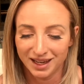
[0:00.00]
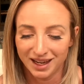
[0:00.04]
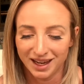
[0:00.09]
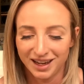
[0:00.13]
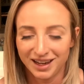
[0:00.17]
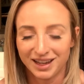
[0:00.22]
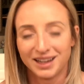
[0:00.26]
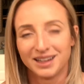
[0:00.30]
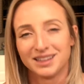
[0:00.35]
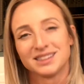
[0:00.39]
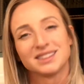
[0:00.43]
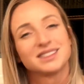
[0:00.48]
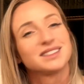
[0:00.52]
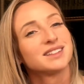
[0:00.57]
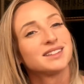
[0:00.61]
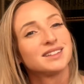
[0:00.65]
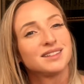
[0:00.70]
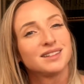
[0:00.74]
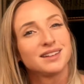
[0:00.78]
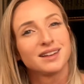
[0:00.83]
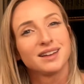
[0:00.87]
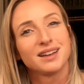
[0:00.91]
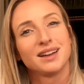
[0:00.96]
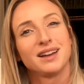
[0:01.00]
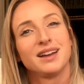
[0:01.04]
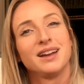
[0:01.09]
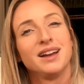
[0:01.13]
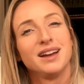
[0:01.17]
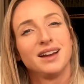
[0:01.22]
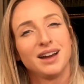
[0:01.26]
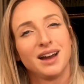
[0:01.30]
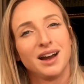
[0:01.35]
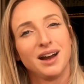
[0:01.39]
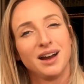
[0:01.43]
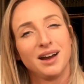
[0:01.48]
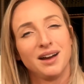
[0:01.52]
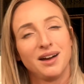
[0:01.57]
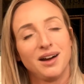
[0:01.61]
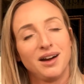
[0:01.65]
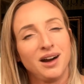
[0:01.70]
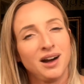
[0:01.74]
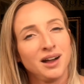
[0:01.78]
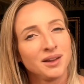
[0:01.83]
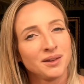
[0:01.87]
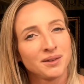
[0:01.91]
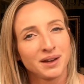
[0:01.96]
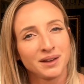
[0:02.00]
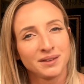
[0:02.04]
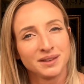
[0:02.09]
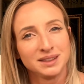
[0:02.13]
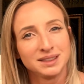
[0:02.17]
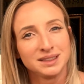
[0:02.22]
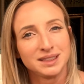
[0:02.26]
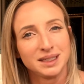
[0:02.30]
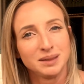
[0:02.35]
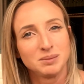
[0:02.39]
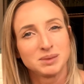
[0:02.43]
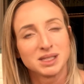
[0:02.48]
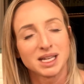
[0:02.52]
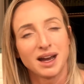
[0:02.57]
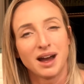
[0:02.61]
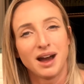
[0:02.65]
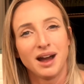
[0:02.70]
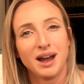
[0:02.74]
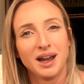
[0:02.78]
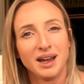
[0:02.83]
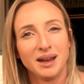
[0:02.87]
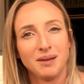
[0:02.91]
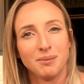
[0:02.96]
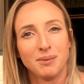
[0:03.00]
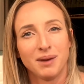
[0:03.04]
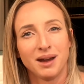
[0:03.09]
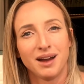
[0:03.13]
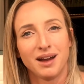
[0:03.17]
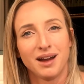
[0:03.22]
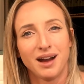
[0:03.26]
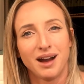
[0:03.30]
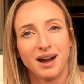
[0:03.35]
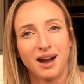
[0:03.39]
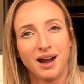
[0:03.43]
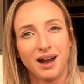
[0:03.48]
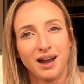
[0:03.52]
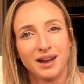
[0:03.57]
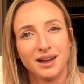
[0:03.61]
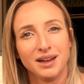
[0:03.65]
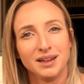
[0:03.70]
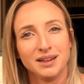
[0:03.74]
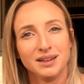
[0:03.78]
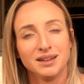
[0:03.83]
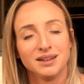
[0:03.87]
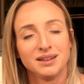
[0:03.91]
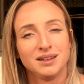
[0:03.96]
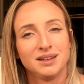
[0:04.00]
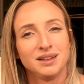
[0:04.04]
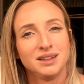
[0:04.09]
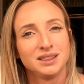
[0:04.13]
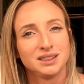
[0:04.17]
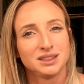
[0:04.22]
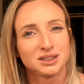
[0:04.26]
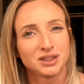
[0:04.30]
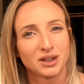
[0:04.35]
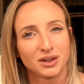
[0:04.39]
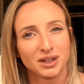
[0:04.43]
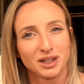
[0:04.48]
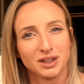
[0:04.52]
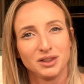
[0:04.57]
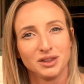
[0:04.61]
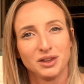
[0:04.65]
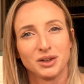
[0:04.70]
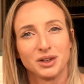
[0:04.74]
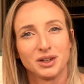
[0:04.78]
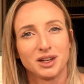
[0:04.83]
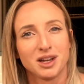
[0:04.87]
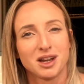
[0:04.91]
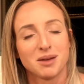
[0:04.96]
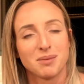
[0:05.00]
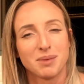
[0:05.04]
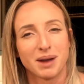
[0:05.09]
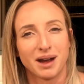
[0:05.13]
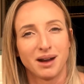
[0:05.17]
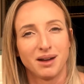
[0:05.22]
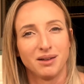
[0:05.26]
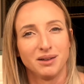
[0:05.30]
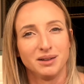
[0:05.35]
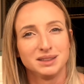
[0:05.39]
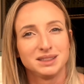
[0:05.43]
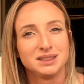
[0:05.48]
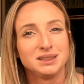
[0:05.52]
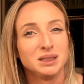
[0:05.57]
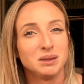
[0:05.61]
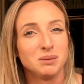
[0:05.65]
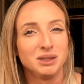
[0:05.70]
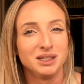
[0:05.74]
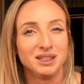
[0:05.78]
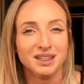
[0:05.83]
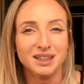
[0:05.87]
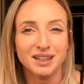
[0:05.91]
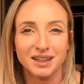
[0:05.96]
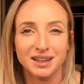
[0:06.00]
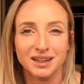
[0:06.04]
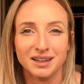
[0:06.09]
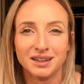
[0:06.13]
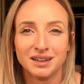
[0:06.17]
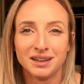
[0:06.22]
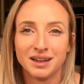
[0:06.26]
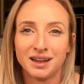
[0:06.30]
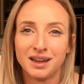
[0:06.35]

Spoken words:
And all around the same time, I started learning about CBD.